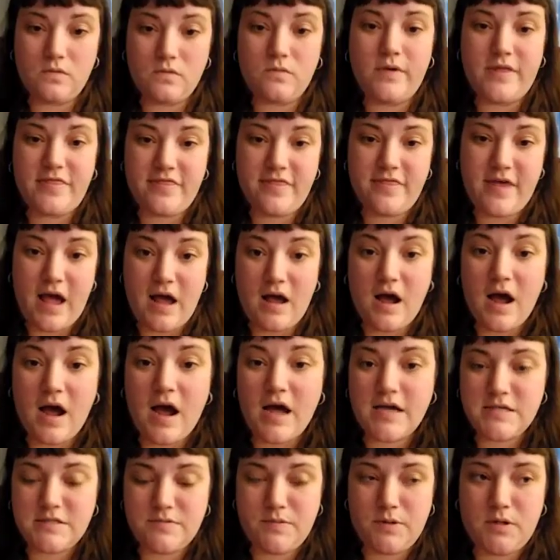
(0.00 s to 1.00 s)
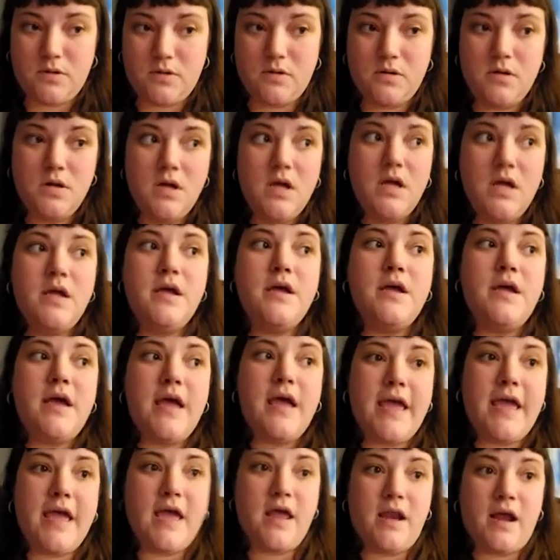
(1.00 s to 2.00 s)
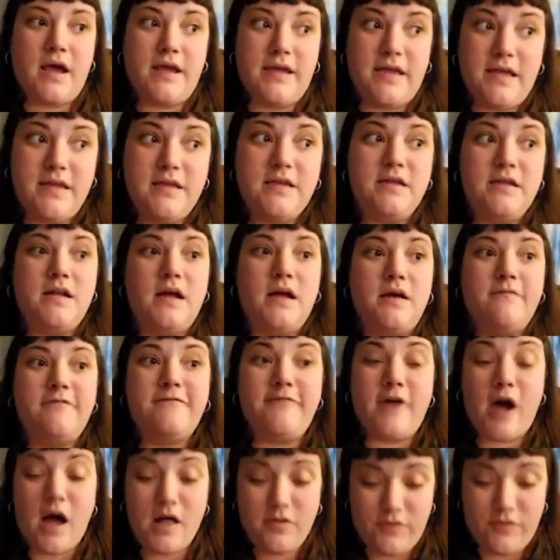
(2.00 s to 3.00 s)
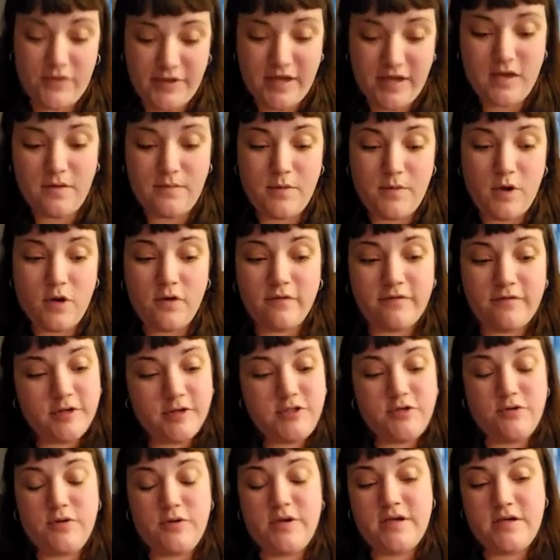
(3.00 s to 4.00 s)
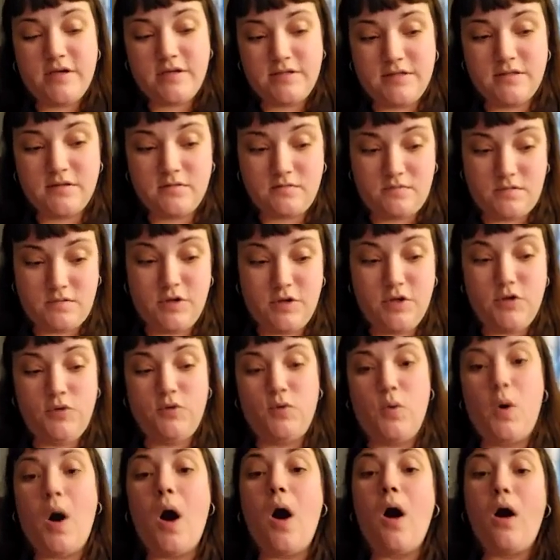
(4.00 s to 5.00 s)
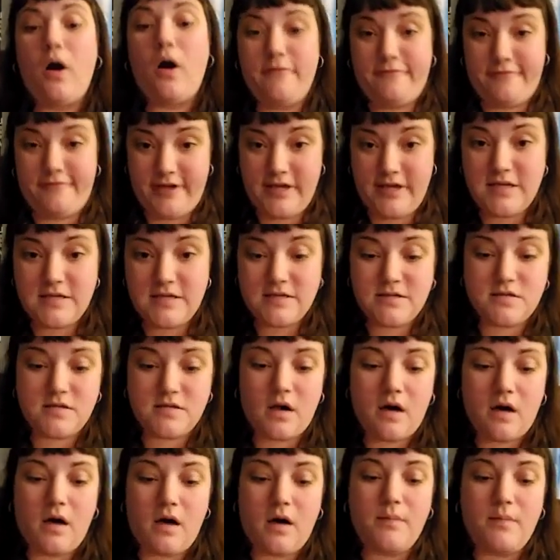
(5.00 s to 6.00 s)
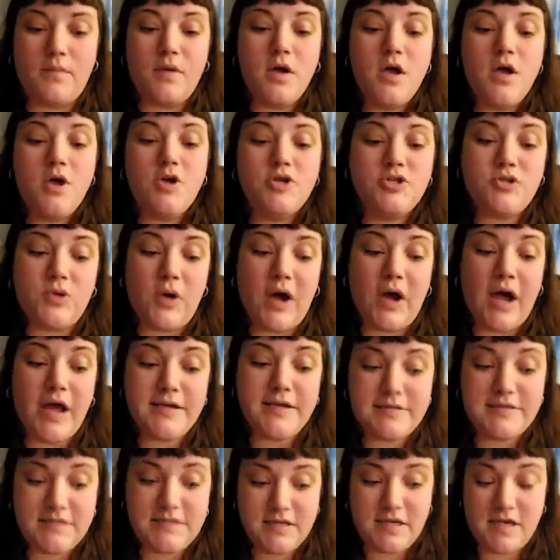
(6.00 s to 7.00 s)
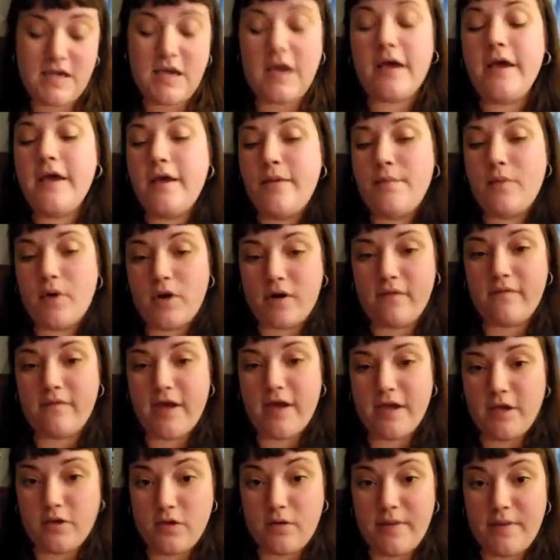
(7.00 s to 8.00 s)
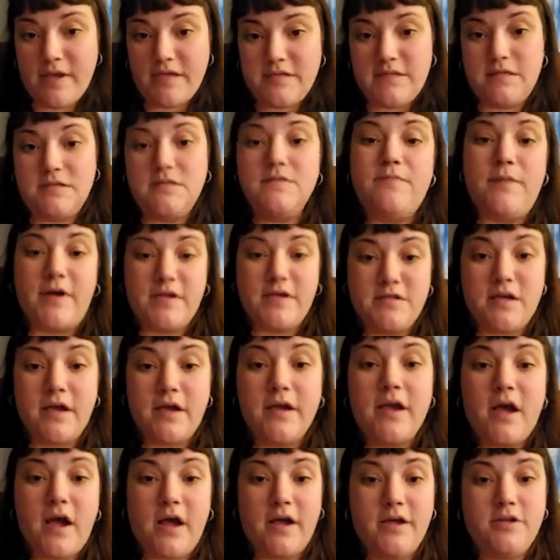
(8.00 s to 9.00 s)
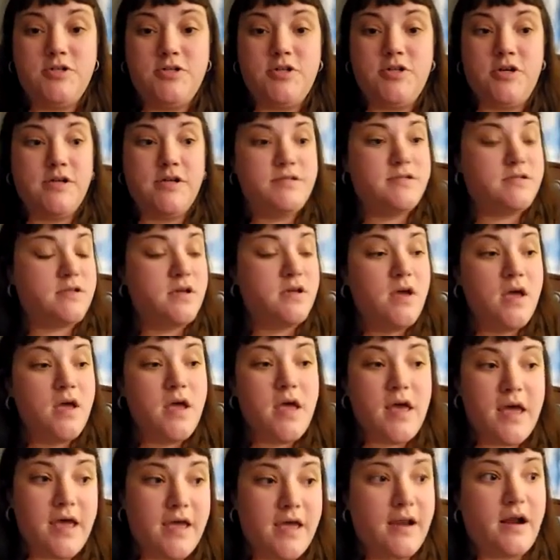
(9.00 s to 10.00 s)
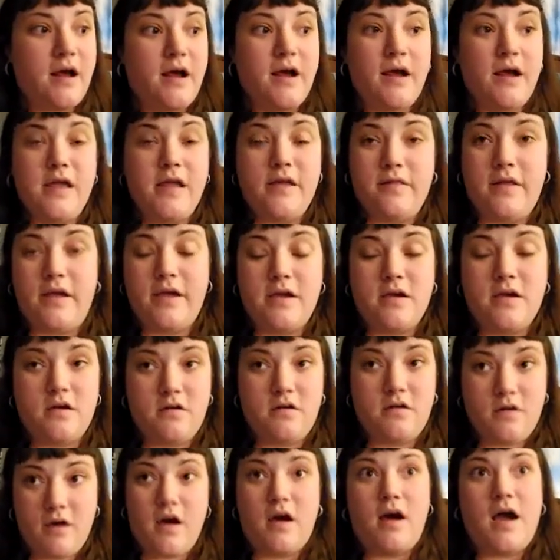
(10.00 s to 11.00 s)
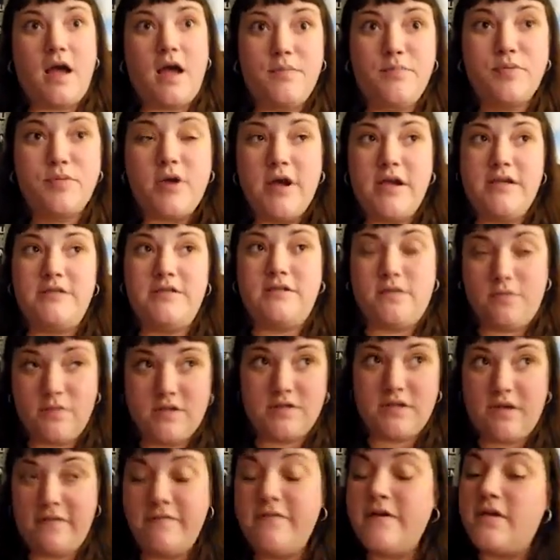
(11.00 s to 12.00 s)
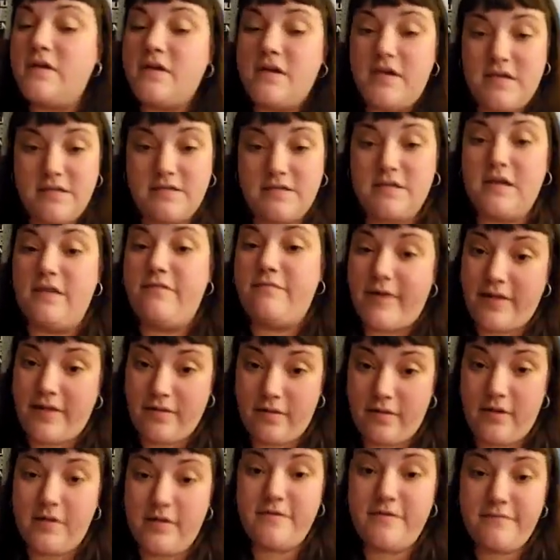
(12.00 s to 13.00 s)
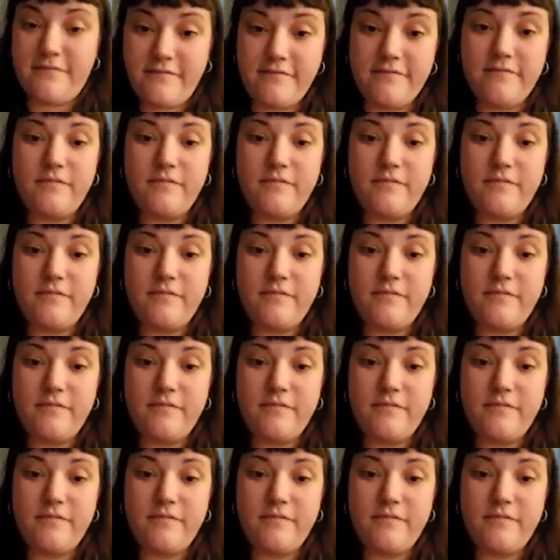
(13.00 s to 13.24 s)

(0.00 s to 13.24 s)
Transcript: with that hospital. And I ended up following him over to his new office. So I see him on a regular basis, my psychiatrist, and I praise him because I feel like he saved my life